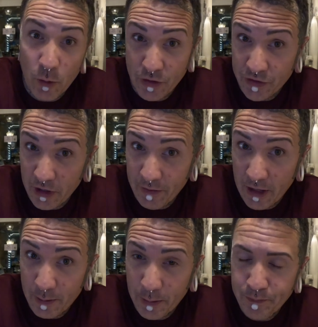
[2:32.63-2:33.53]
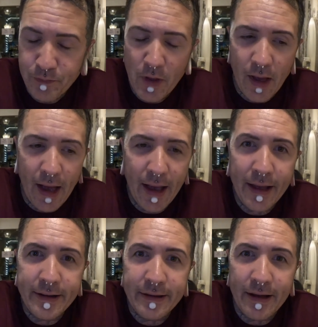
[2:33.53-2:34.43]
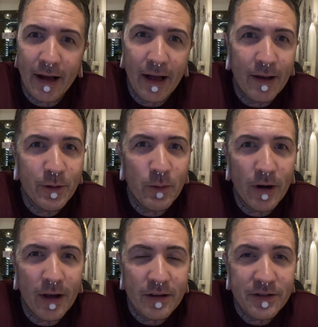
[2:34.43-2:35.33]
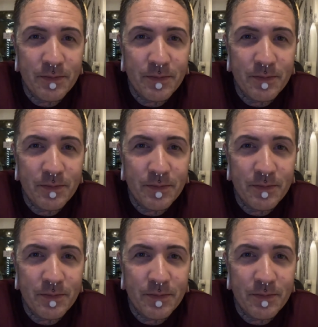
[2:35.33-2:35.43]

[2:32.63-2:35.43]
which is still available, and uh, everywhere else.